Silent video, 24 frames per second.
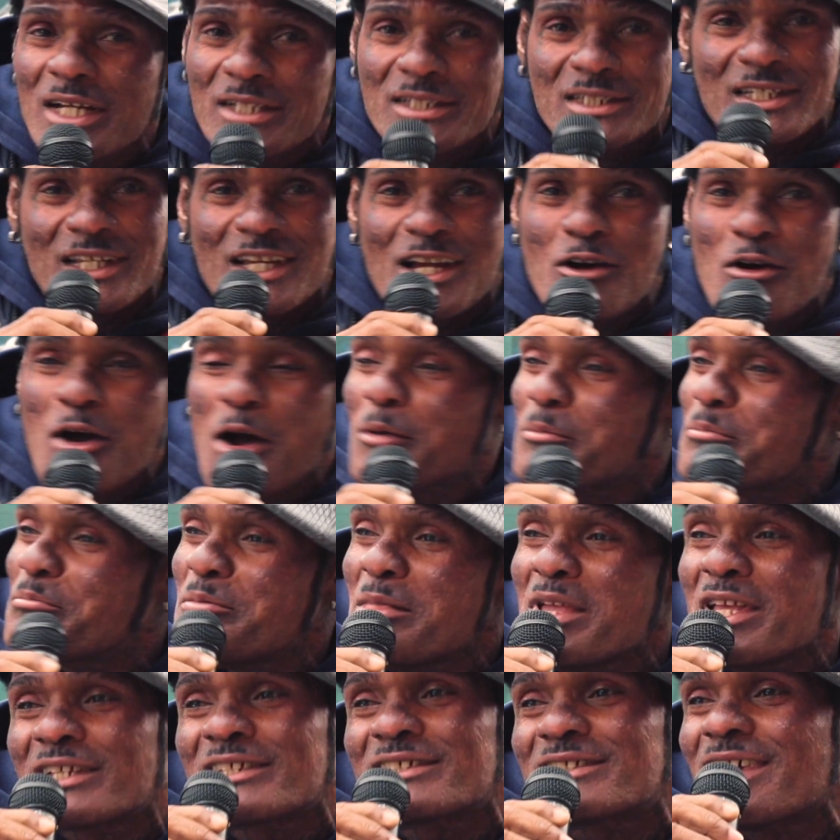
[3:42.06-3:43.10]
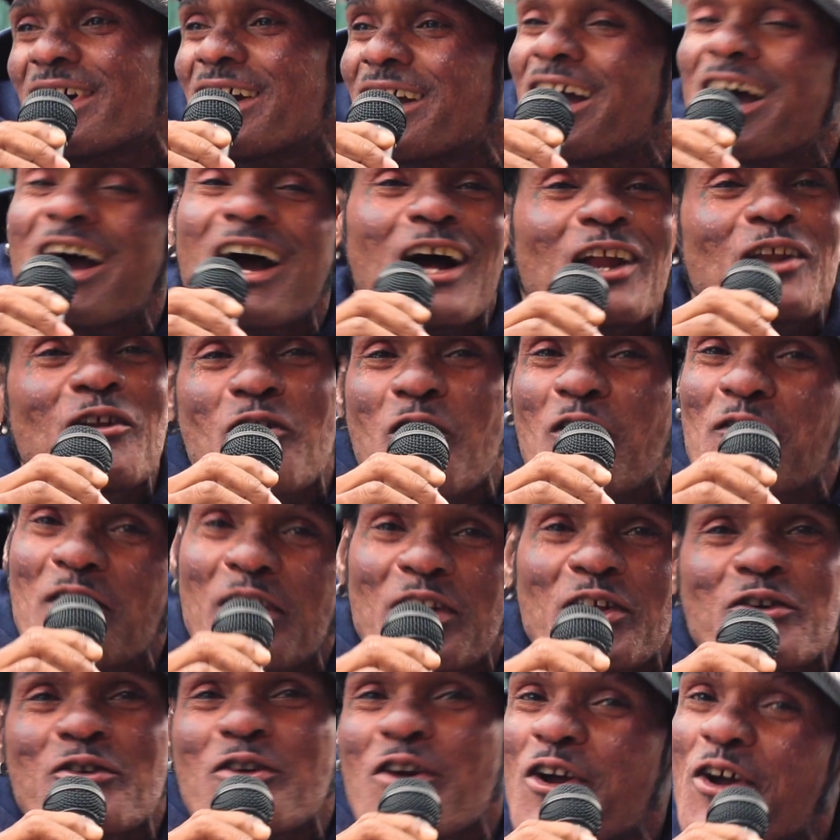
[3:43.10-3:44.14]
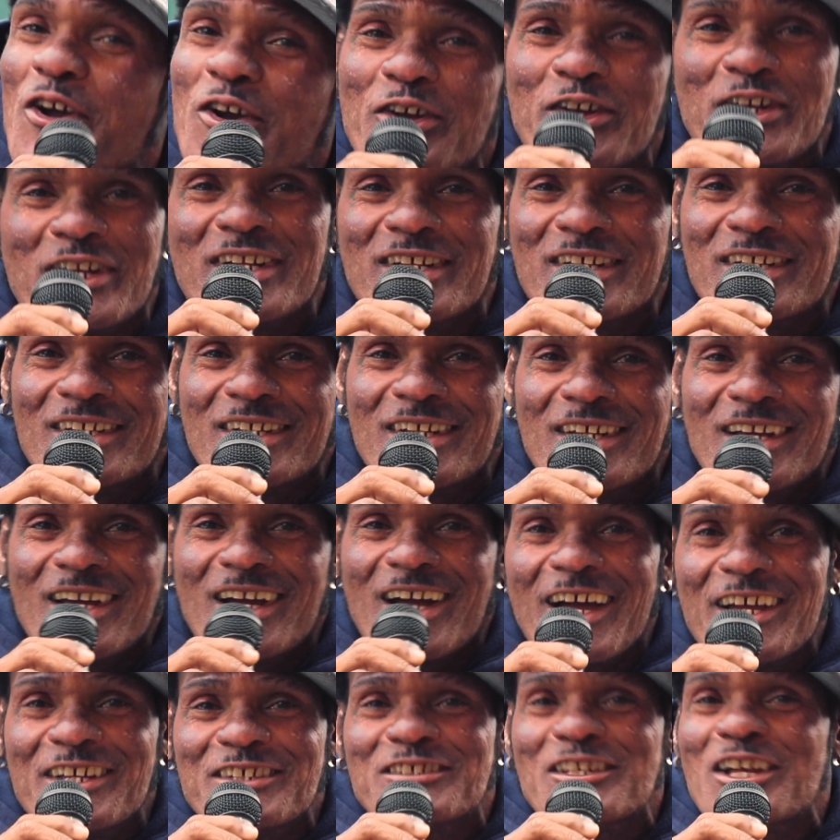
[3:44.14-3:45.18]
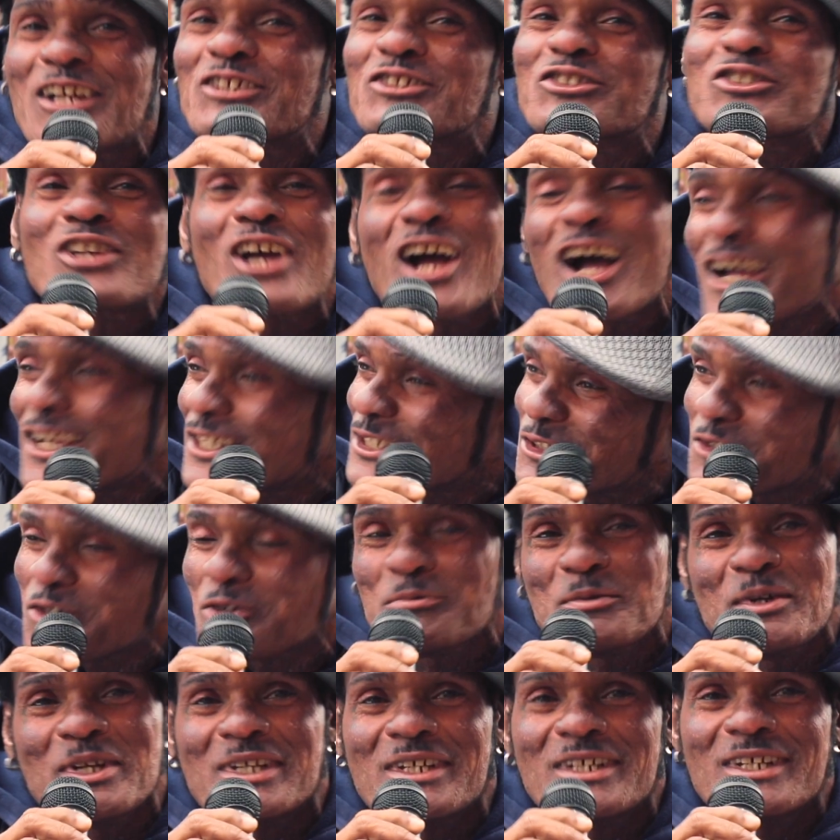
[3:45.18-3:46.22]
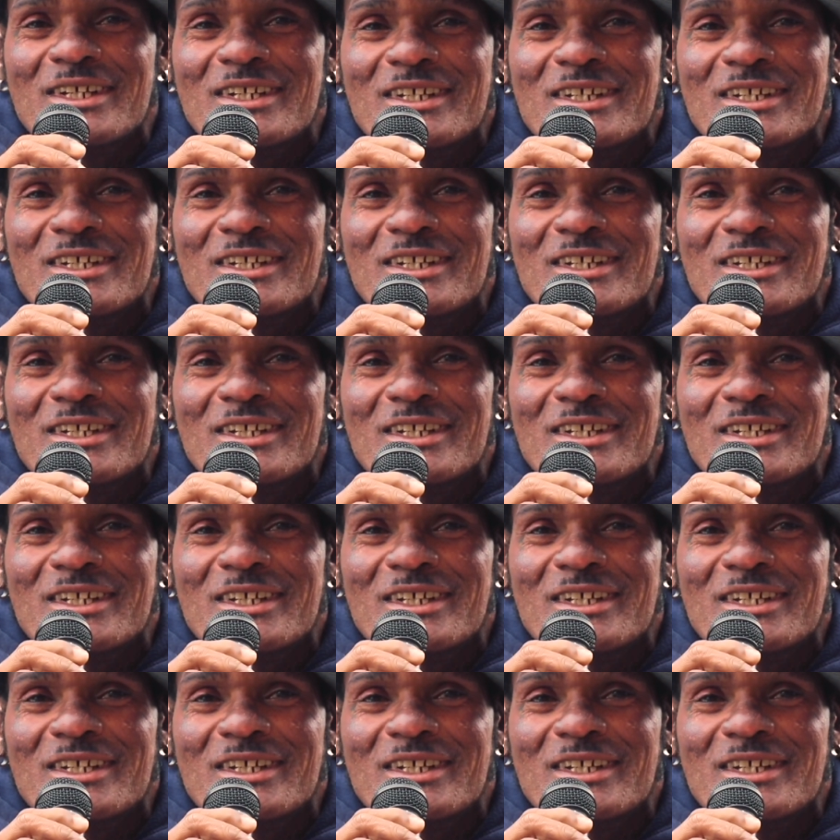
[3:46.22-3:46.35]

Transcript: I want big song all over the world. And it's a joy to me.